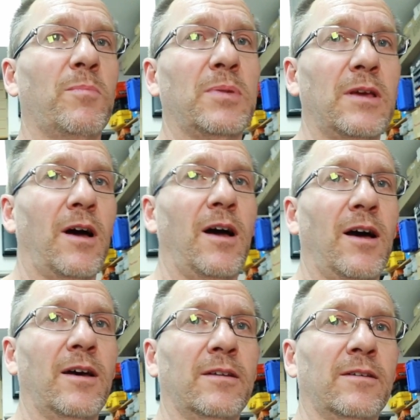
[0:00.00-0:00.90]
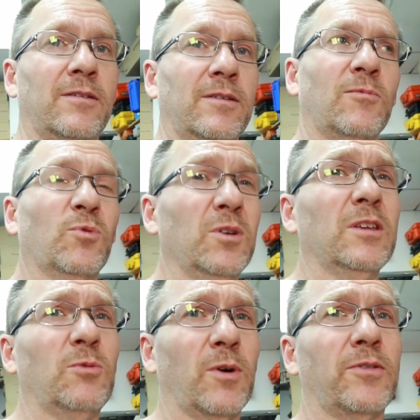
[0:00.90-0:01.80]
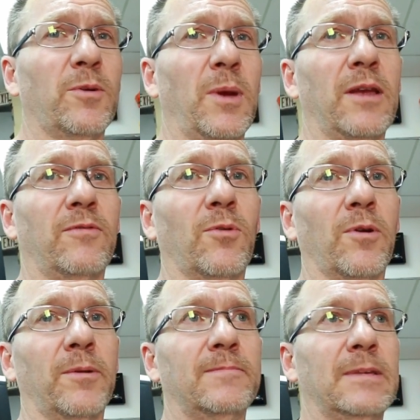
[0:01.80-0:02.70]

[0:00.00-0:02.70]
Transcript: beyond really what they're made for.